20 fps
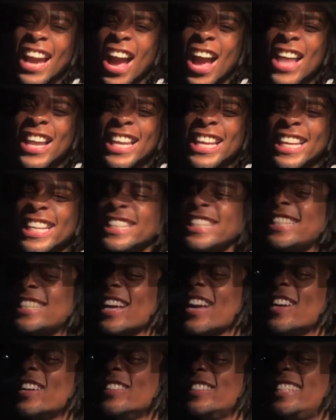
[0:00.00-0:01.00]
y'all is
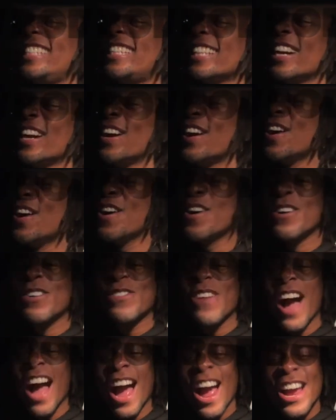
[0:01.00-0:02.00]
so dumb.
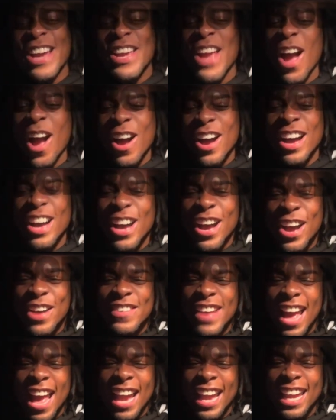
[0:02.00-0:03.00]
Why y'all
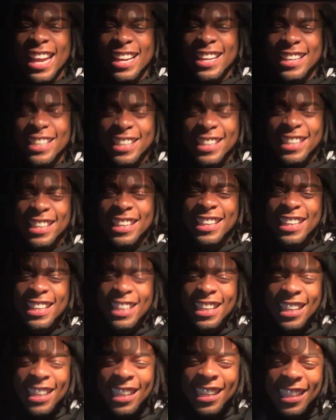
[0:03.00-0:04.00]
up acting up?
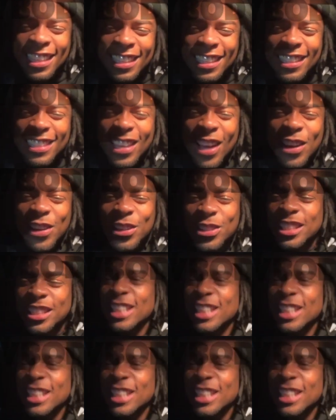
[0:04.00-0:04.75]
Zoe, you